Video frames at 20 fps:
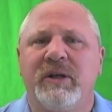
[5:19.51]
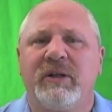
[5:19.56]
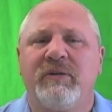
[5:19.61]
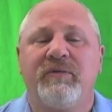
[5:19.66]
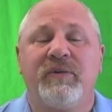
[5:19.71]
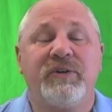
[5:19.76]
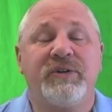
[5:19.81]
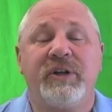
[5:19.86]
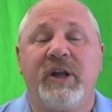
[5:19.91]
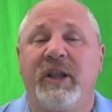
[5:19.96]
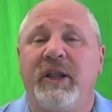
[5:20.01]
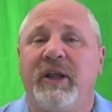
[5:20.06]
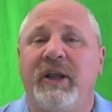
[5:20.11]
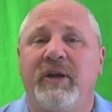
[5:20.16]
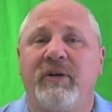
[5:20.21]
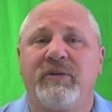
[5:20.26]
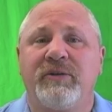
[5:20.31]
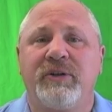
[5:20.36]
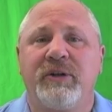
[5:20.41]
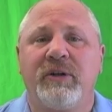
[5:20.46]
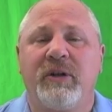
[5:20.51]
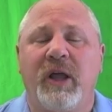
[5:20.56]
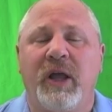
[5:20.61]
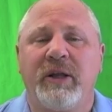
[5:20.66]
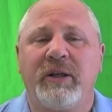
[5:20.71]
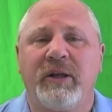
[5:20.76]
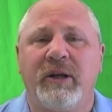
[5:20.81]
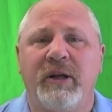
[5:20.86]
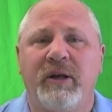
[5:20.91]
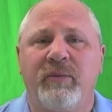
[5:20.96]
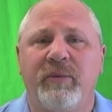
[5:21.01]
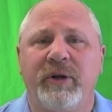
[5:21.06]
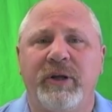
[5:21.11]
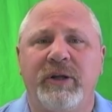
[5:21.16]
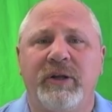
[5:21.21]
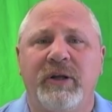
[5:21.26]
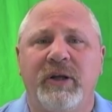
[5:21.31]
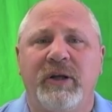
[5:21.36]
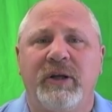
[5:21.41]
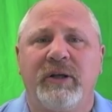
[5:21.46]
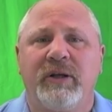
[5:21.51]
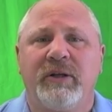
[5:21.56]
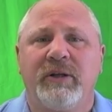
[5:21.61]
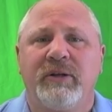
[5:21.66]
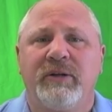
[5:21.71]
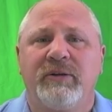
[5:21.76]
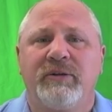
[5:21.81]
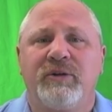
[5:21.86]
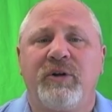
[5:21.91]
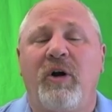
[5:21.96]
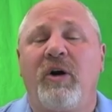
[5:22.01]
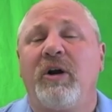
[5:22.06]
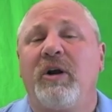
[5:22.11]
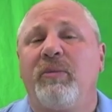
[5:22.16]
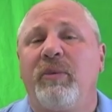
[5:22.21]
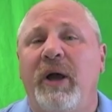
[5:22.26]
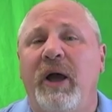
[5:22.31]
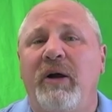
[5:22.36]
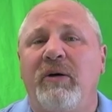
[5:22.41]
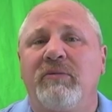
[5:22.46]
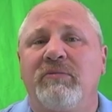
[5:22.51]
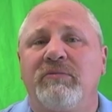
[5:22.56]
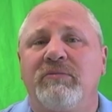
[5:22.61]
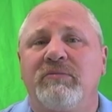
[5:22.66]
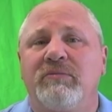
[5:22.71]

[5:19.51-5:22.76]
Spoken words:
If there's anything else you'd like to hear me talk about,